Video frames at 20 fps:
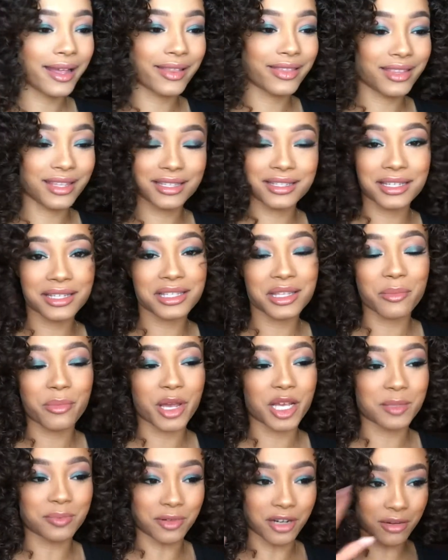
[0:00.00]
This is the
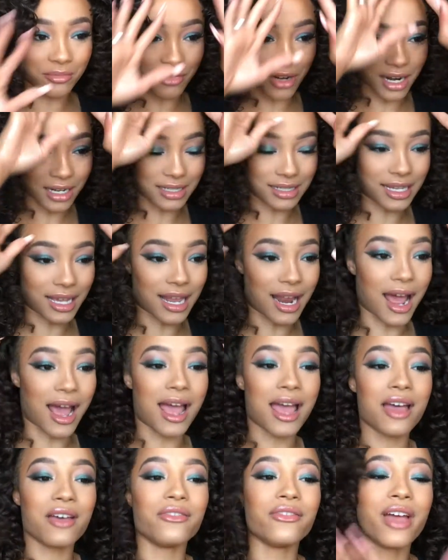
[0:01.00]
best perm rod set I
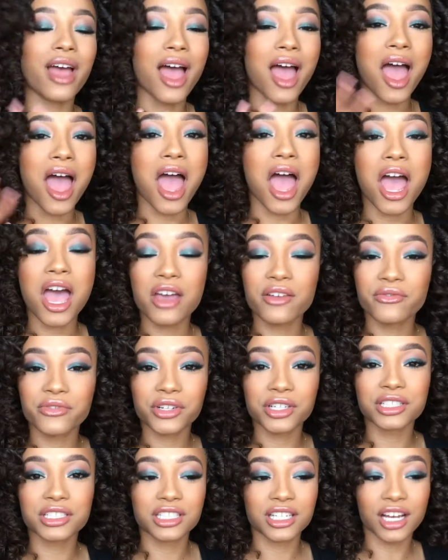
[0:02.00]
have
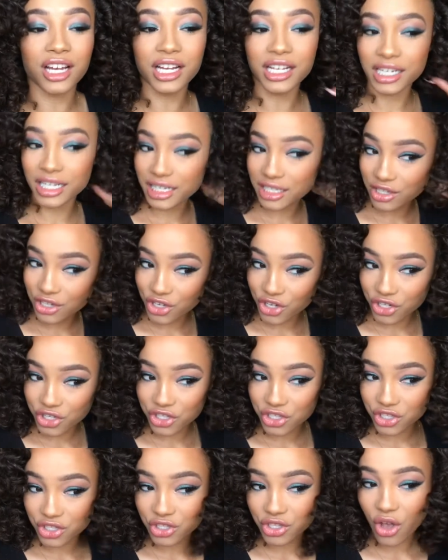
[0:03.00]
ever done. It looks
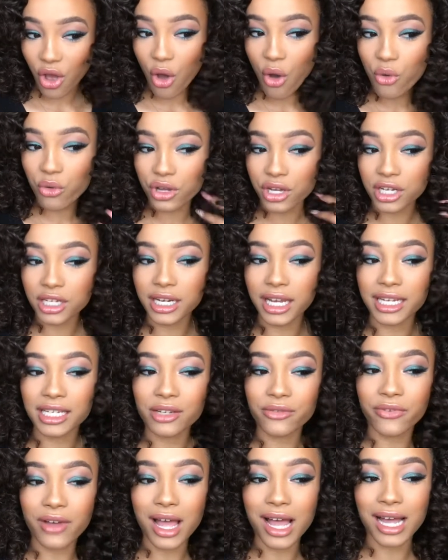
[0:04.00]
so good and
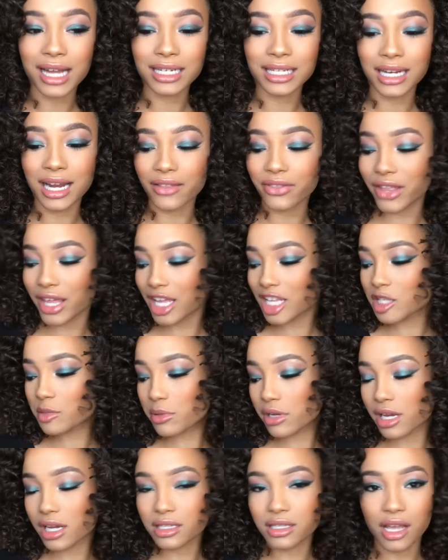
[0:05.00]
defined, and I think it's
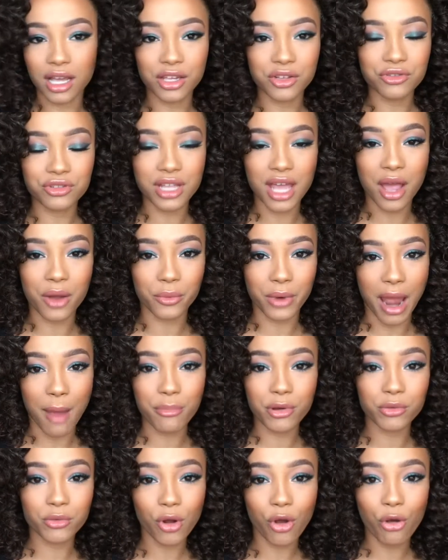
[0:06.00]
because I use that wrap
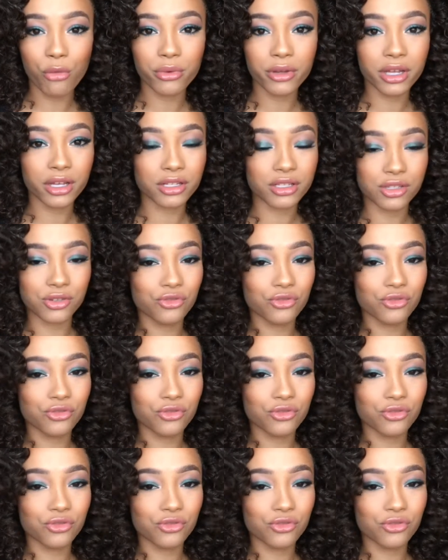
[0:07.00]
and roll, because